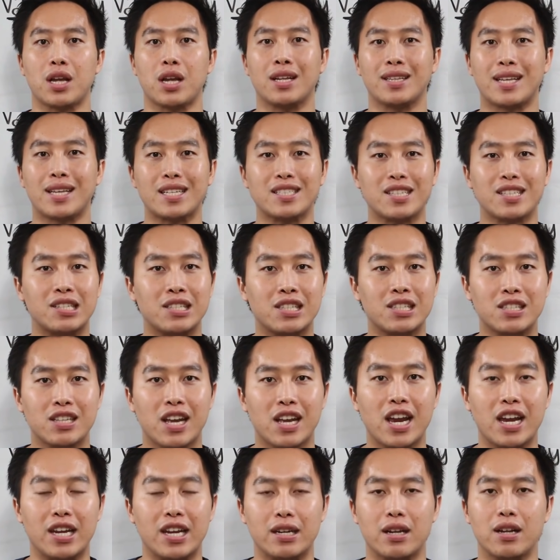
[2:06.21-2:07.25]
That's
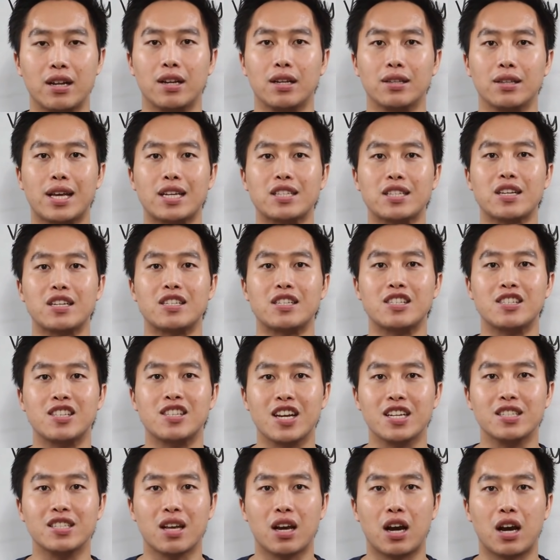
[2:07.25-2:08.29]
insane. That's a
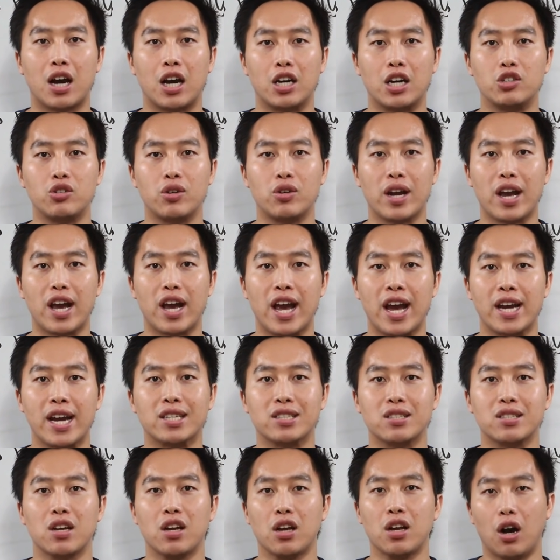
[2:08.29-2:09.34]

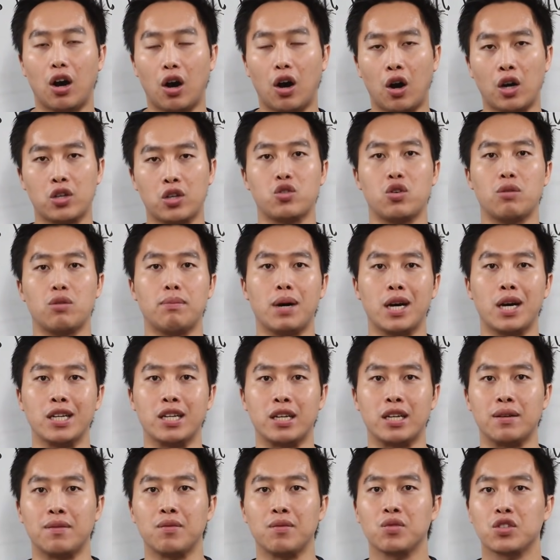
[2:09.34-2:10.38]
600x on your
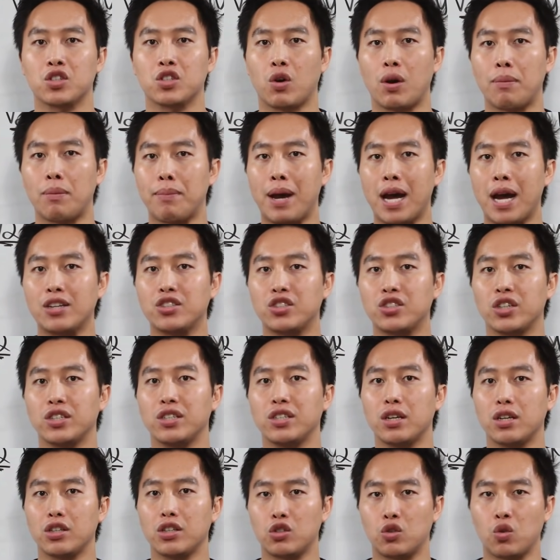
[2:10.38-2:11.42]
money. So imagine
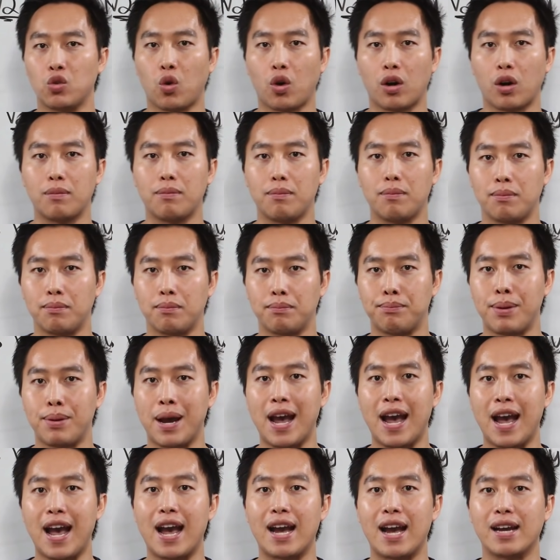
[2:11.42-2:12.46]
your
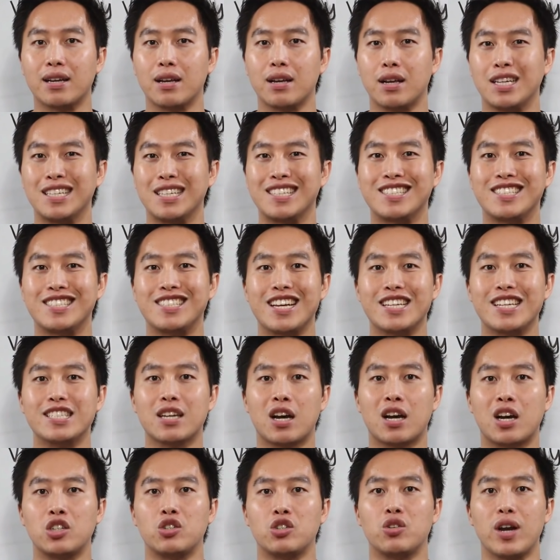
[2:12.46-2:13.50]
bag
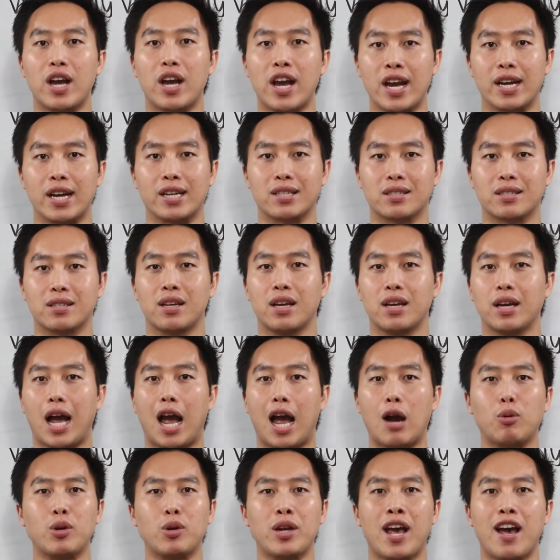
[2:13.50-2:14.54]
600x. I
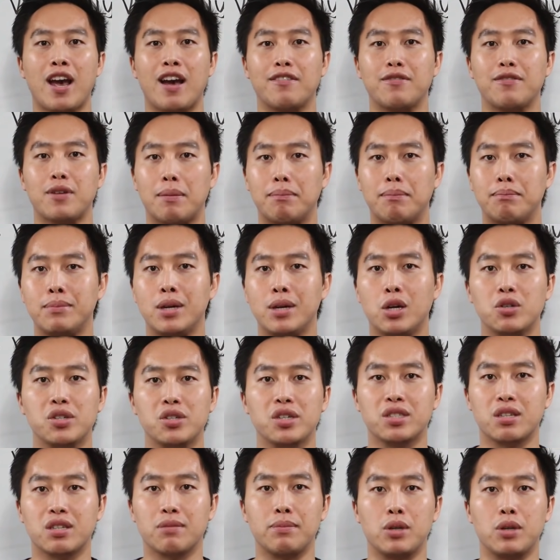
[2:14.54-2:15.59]
would have
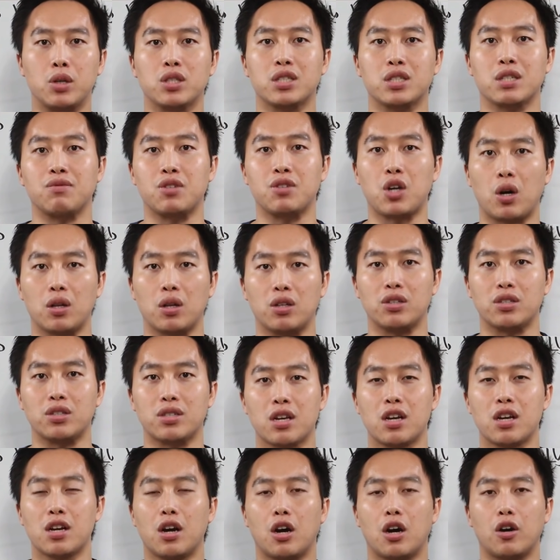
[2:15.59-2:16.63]
millions and millions of dollars.
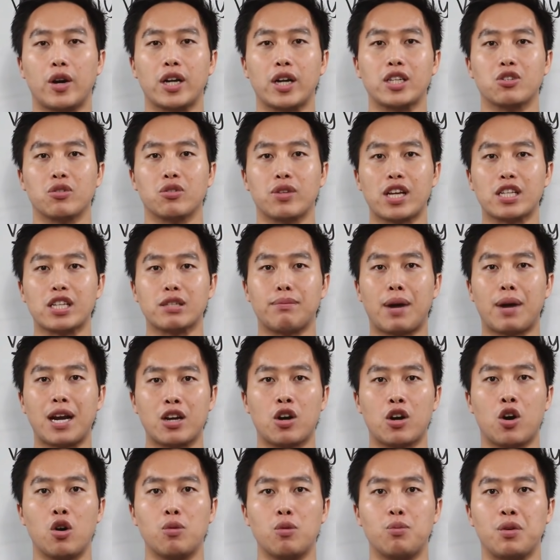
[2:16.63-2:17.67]
All right, so that's my
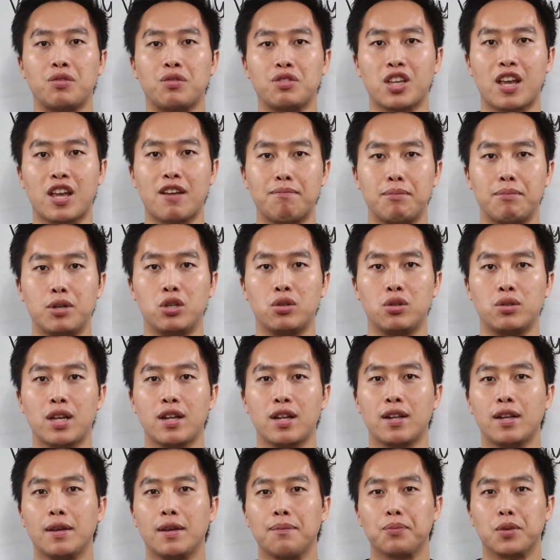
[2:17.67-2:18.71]
hope with SafeMoon.
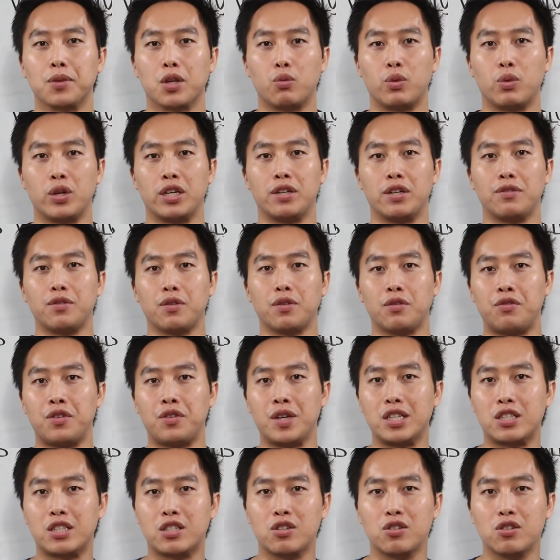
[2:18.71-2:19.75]
With
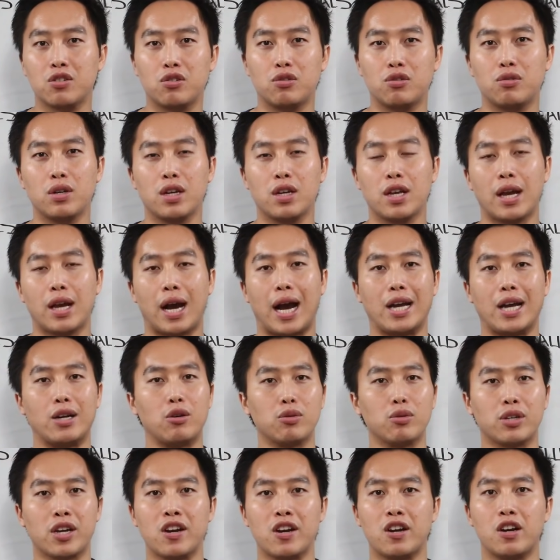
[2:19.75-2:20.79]
V2, I don't
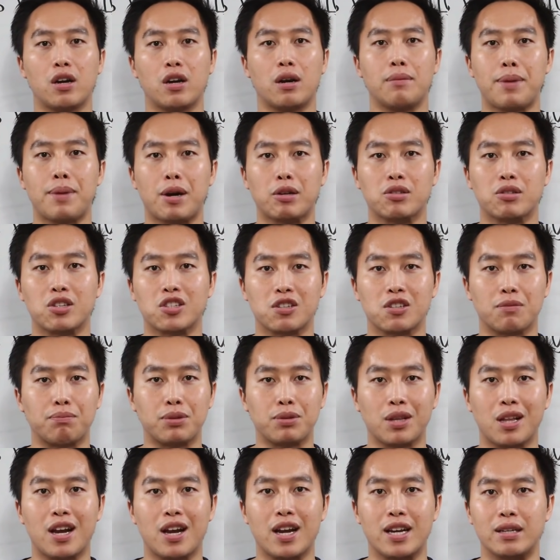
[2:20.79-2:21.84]
care about the
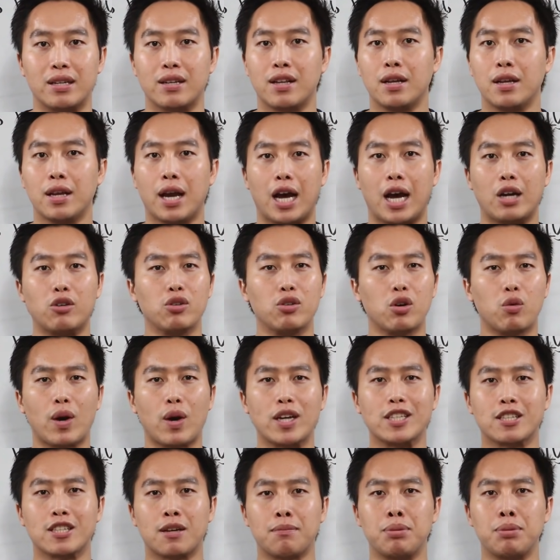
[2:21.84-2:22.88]
supply. I don't know why
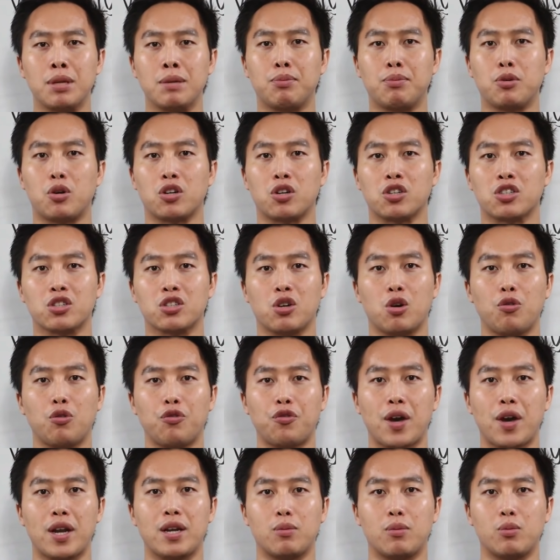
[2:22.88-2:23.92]
some people are so
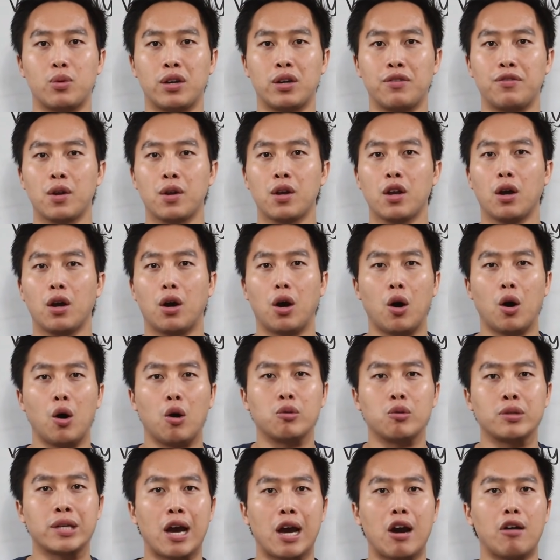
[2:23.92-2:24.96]
fed up with, oh,
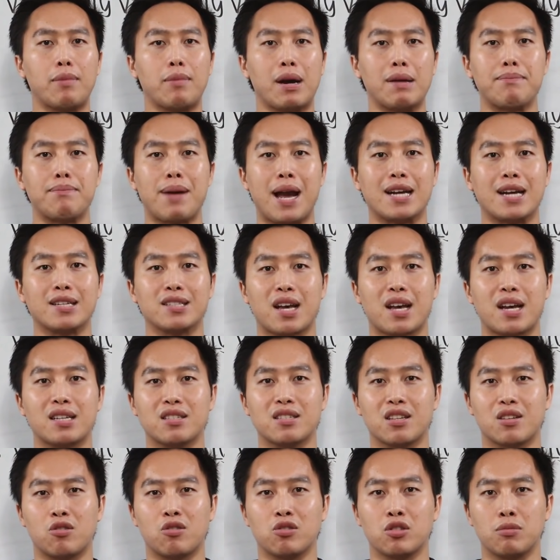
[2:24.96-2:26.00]
now my bag size is
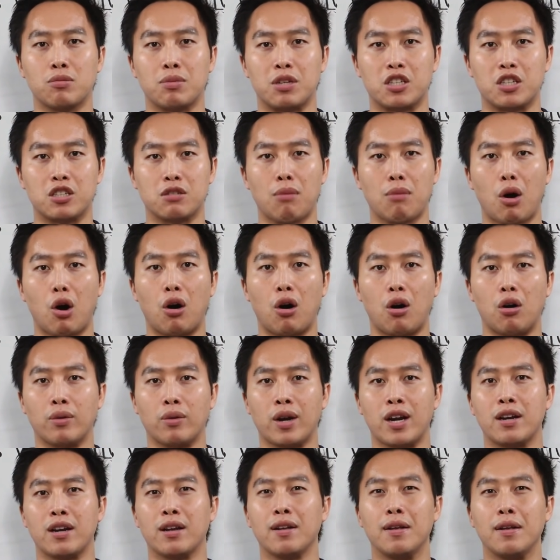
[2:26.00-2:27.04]
going to be small,
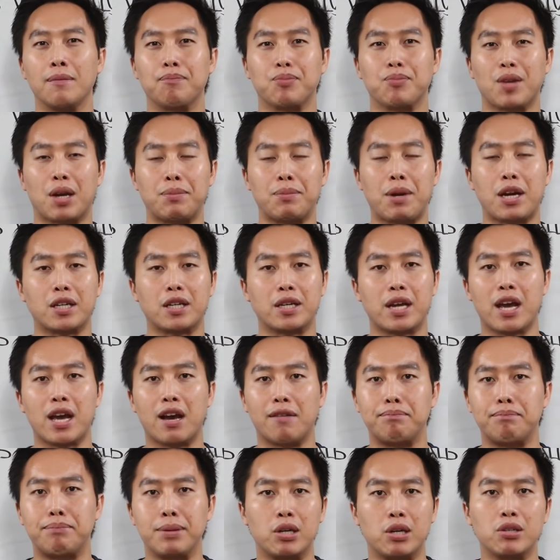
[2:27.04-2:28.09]
right? I'm not going to
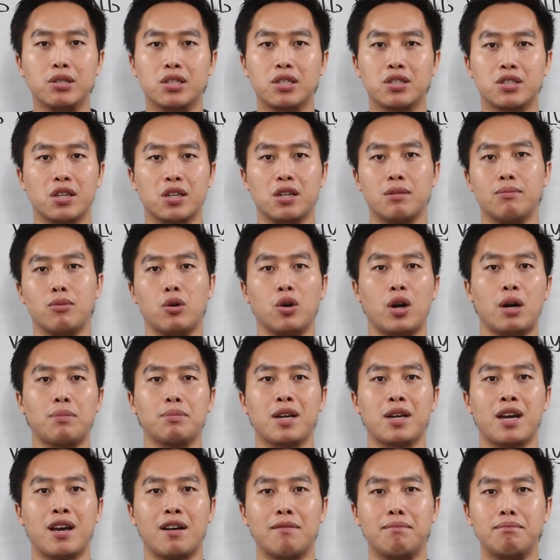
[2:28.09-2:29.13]
have billions anymore. I'm going to
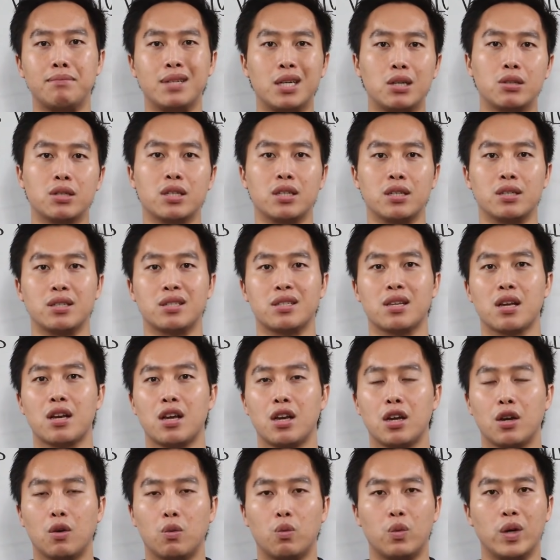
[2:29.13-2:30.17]
have millions.
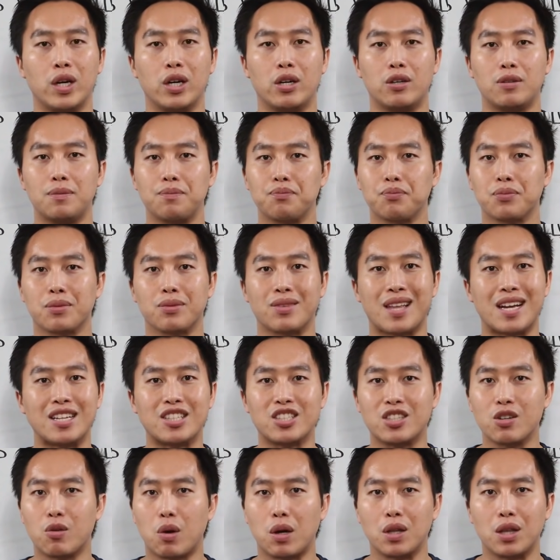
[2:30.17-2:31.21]
Well, that's
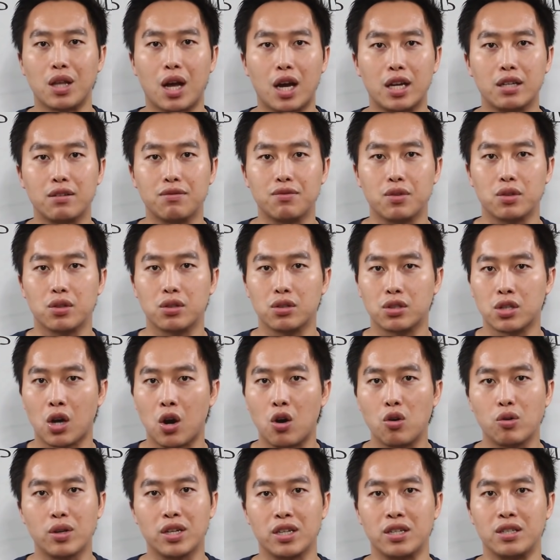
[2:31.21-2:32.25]
still a lot of
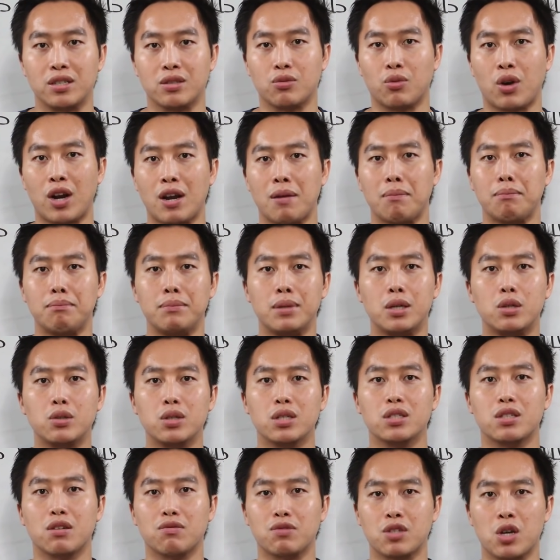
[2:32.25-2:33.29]
tokens, right?
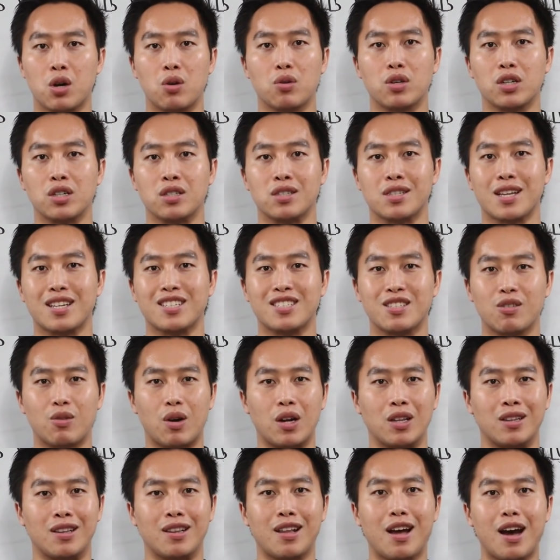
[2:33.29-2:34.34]
Millions of tokens. That's still a
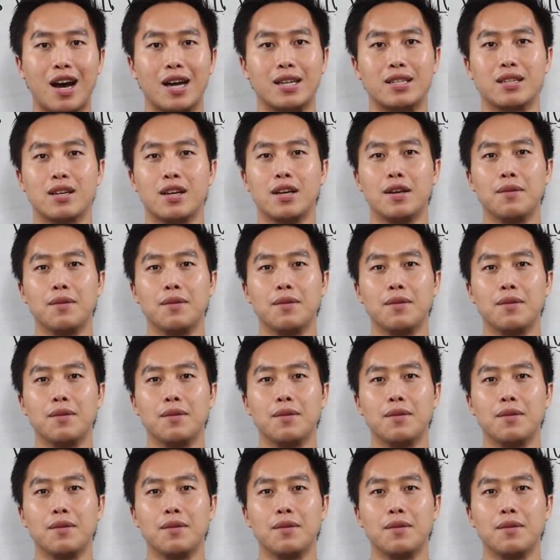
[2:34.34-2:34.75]
lot.